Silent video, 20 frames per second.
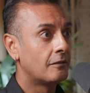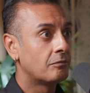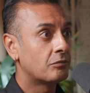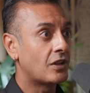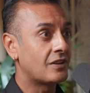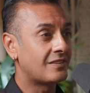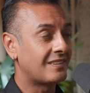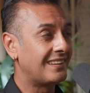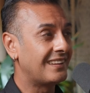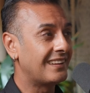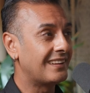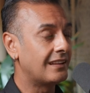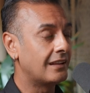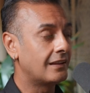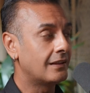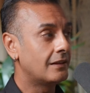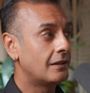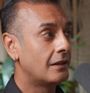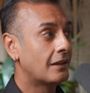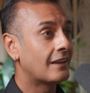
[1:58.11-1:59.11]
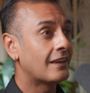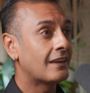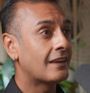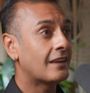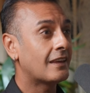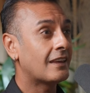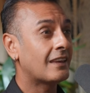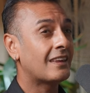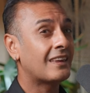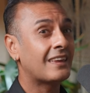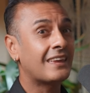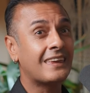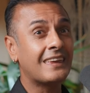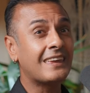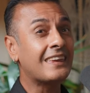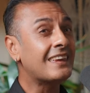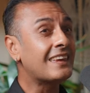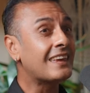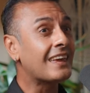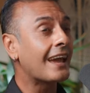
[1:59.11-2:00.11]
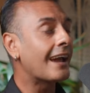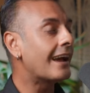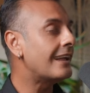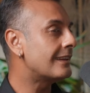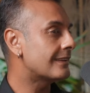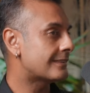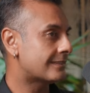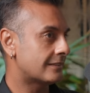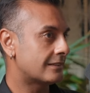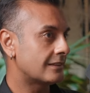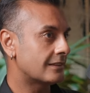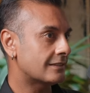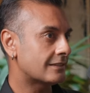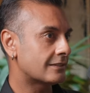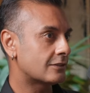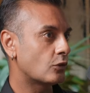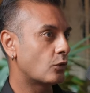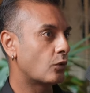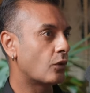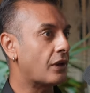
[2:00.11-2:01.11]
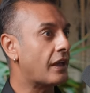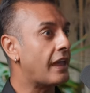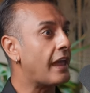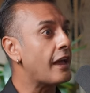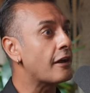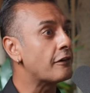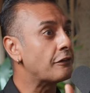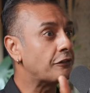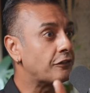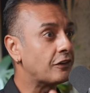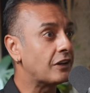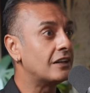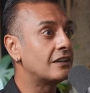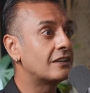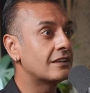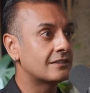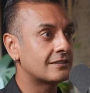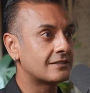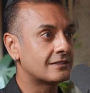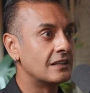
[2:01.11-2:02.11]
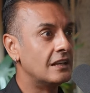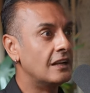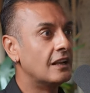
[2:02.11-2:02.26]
There's a little carelessness or carefreeness